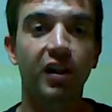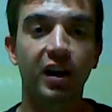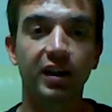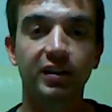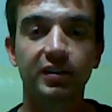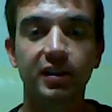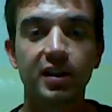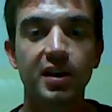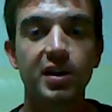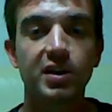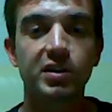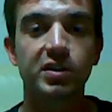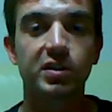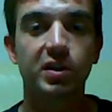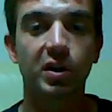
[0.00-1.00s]

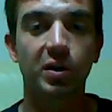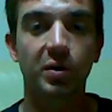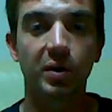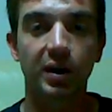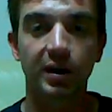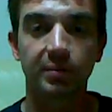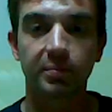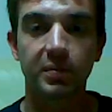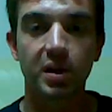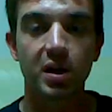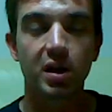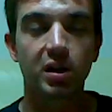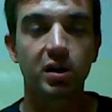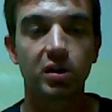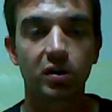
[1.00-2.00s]
lifeline.
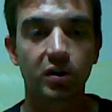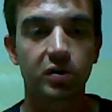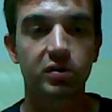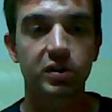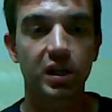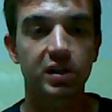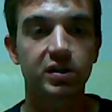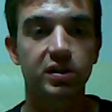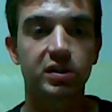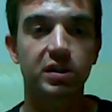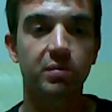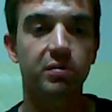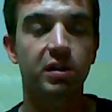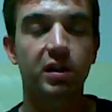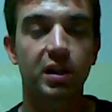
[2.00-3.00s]
So you know,
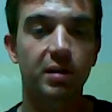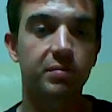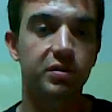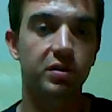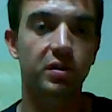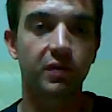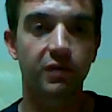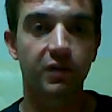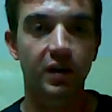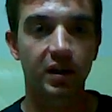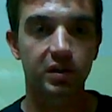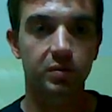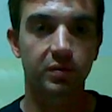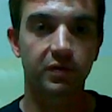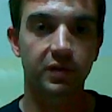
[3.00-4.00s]
that's just something that I'm
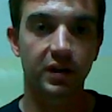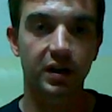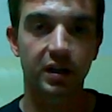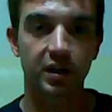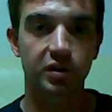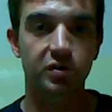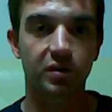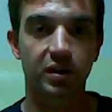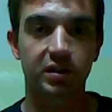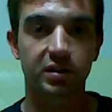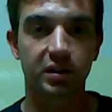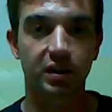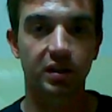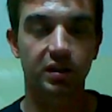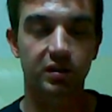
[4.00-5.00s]
sure the fans would find
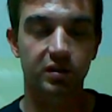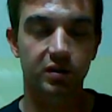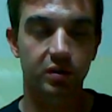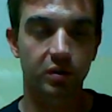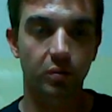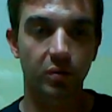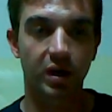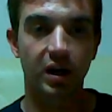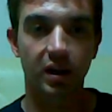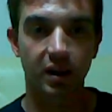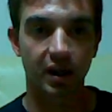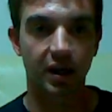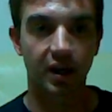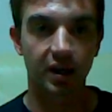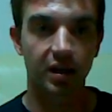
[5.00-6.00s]
interesting, is
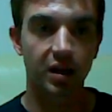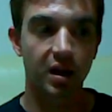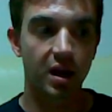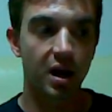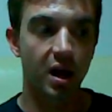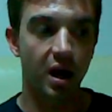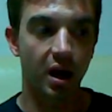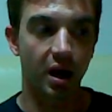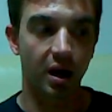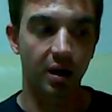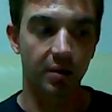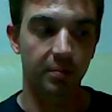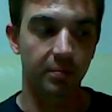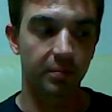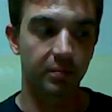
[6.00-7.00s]
the way that
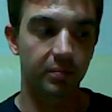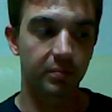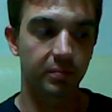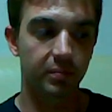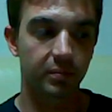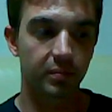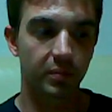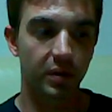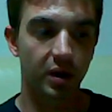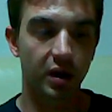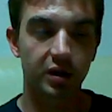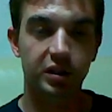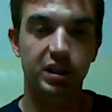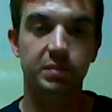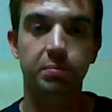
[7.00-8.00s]

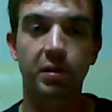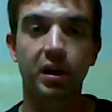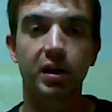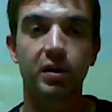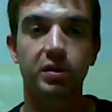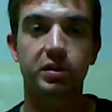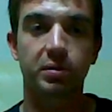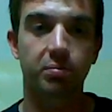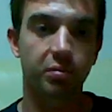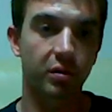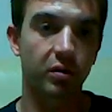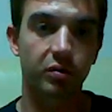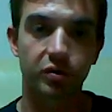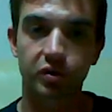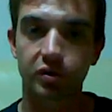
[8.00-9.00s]
us as
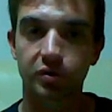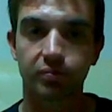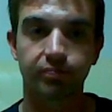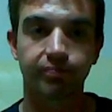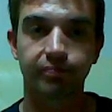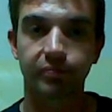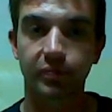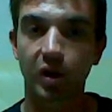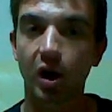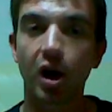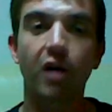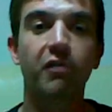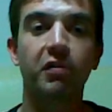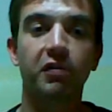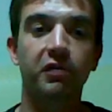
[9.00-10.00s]
players approach
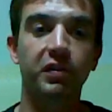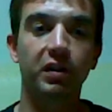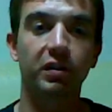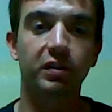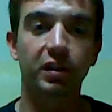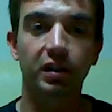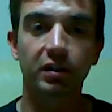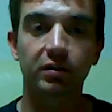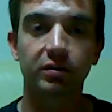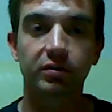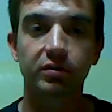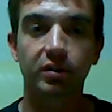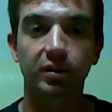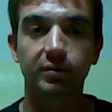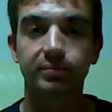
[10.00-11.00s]
off the field
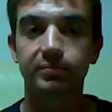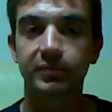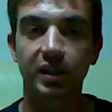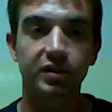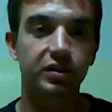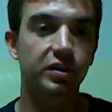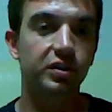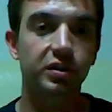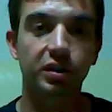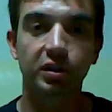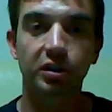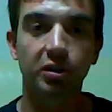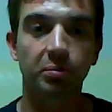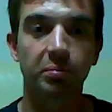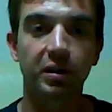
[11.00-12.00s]
things. So
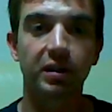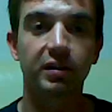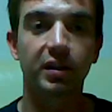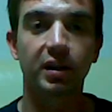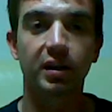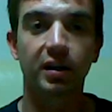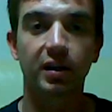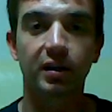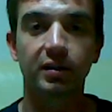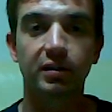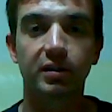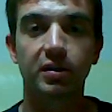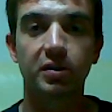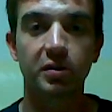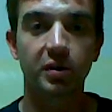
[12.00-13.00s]
that's just a little bit
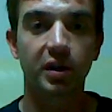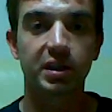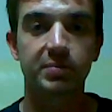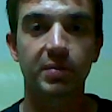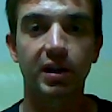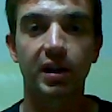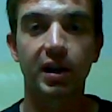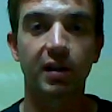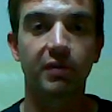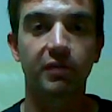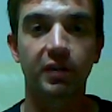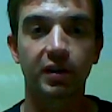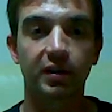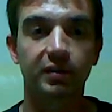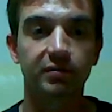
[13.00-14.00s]
that you guys
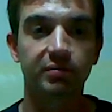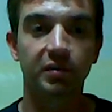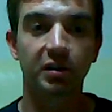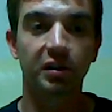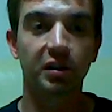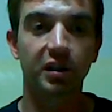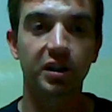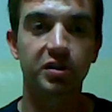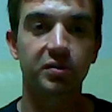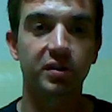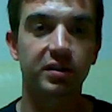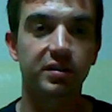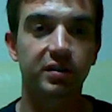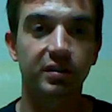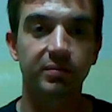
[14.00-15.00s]
might have a
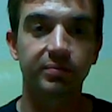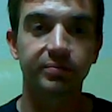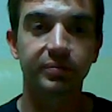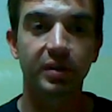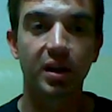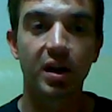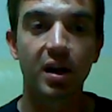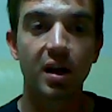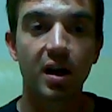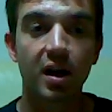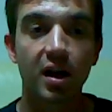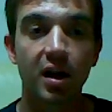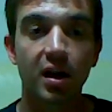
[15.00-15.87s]
little interest in.